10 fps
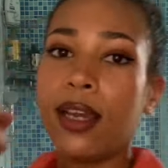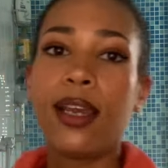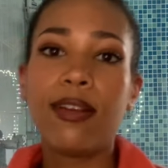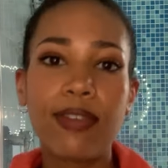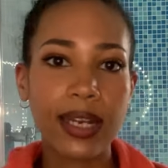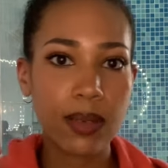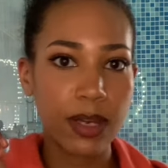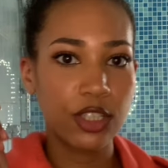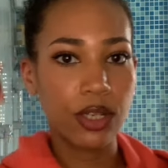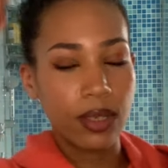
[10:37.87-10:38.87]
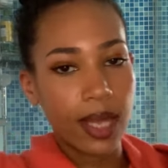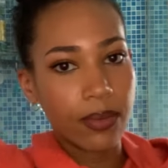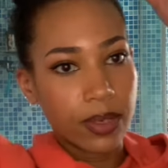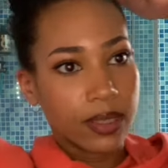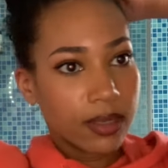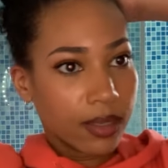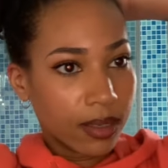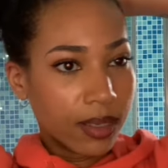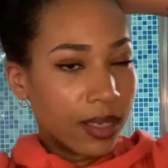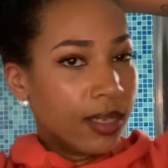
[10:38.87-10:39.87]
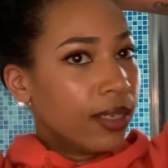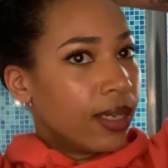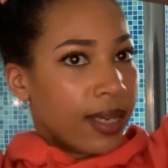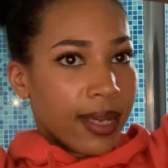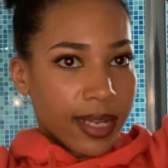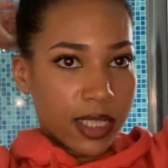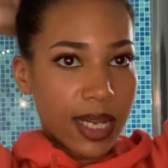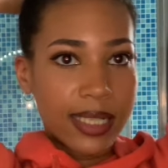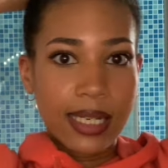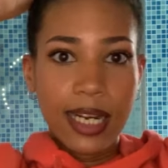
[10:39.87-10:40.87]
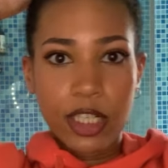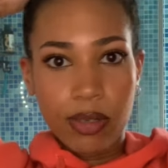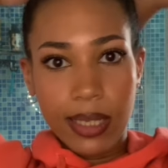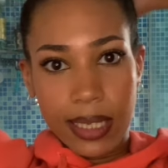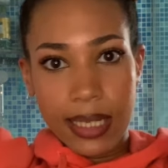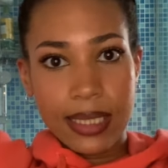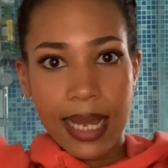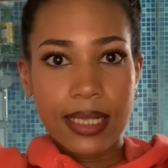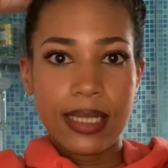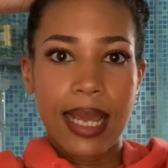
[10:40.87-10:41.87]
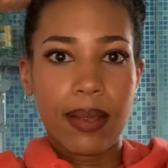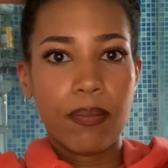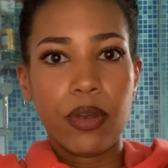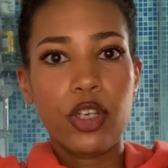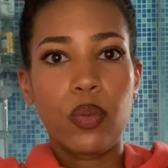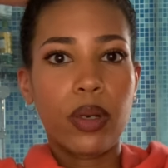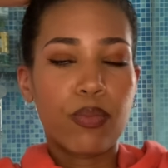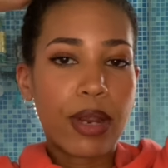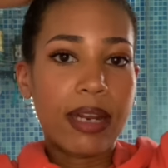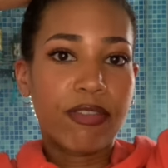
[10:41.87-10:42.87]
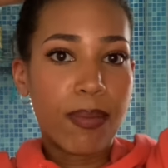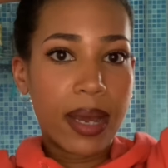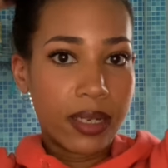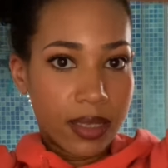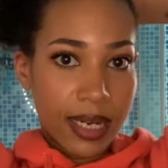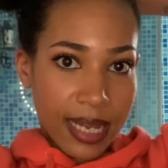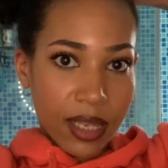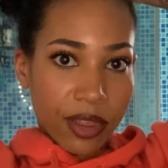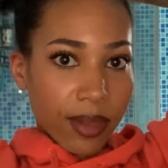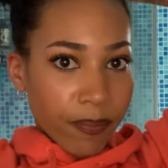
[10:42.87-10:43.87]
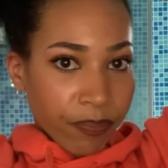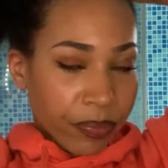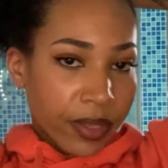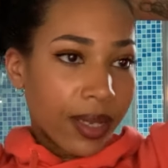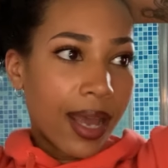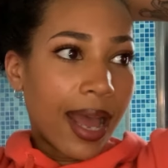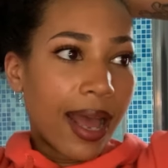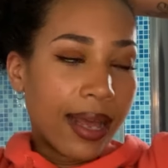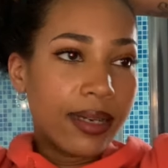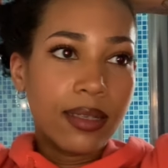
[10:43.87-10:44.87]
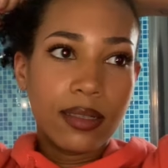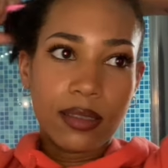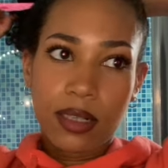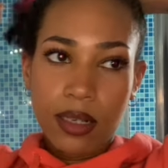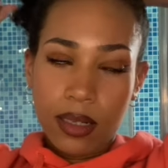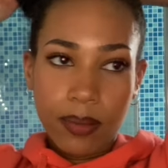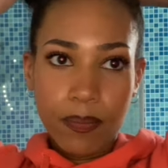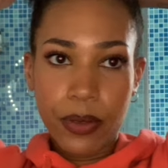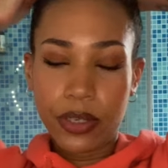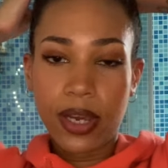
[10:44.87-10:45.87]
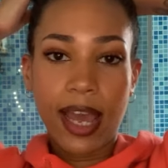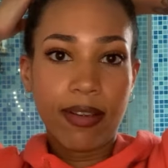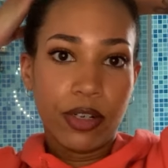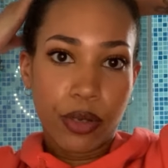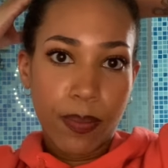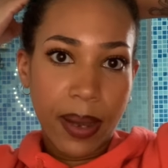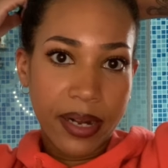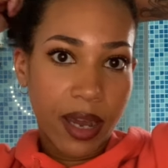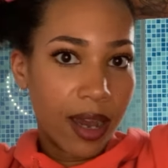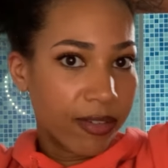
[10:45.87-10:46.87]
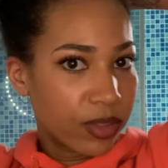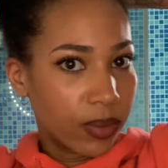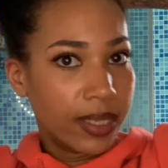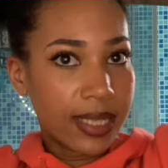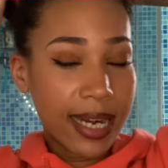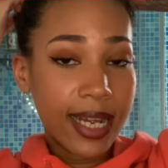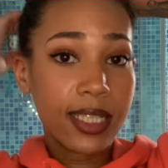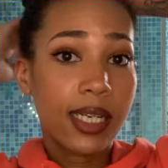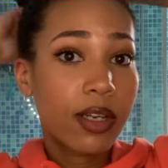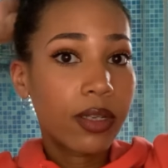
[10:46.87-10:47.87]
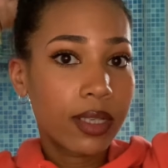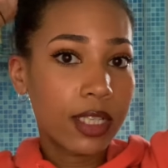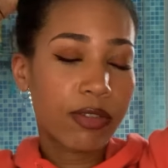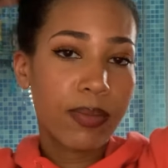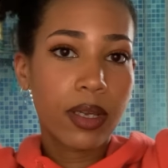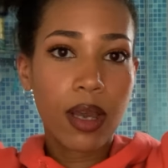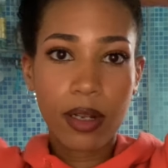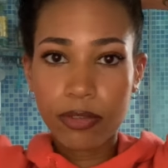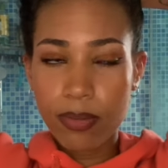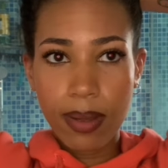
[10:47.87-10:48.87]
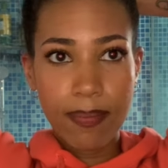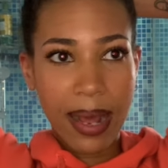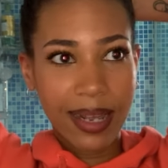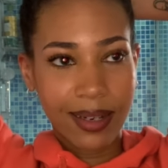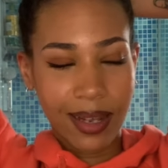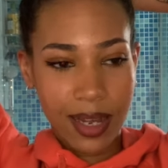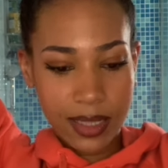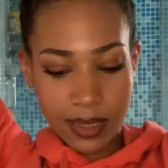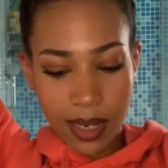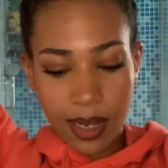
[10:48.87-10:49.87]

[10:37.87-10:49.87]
In fact, I might show you that one. So it's literally the exact same, but you want to braid from underneath and put your hair into a bun afterwards. And I actually got this from a girl from my ballet class.